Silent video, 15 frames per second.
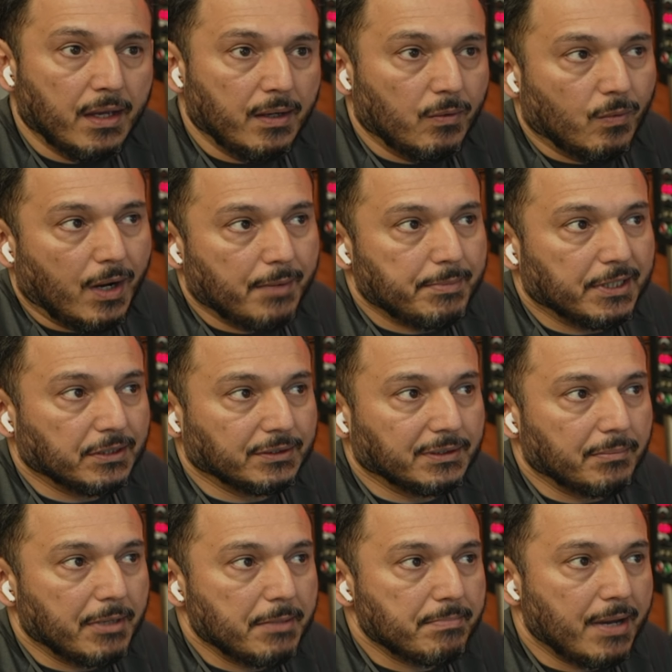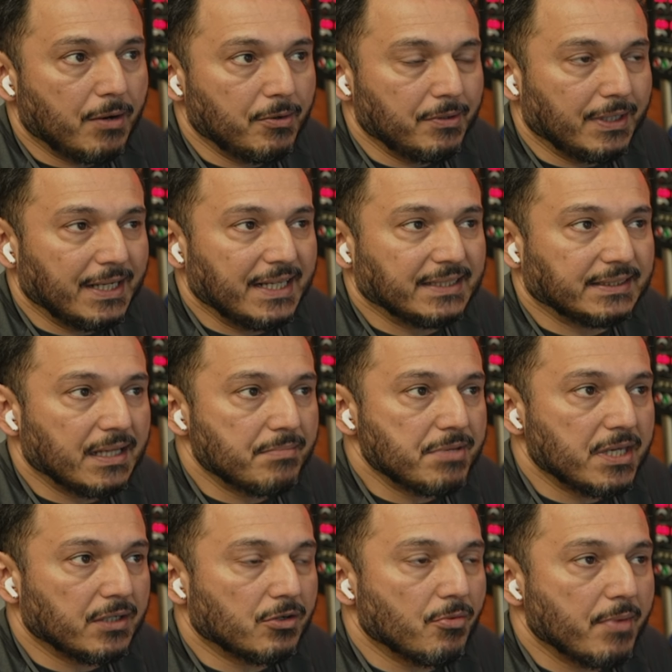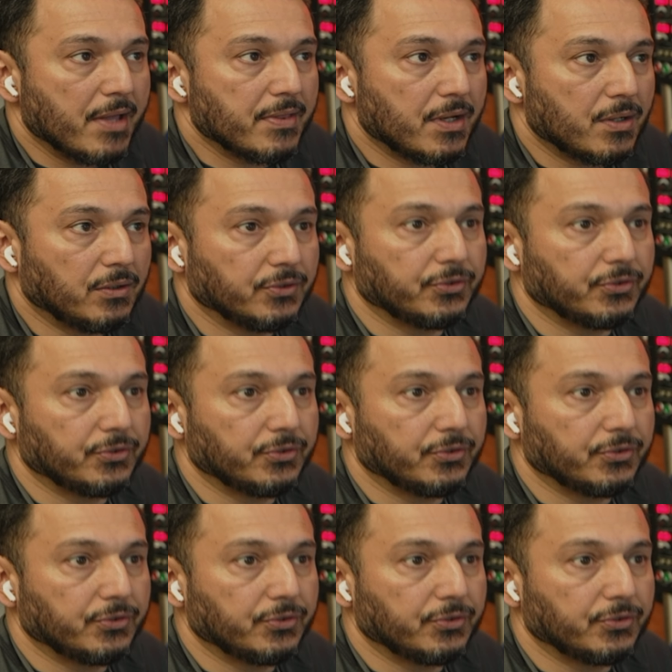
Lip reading: Why? Because the main power relay is not being commanded on,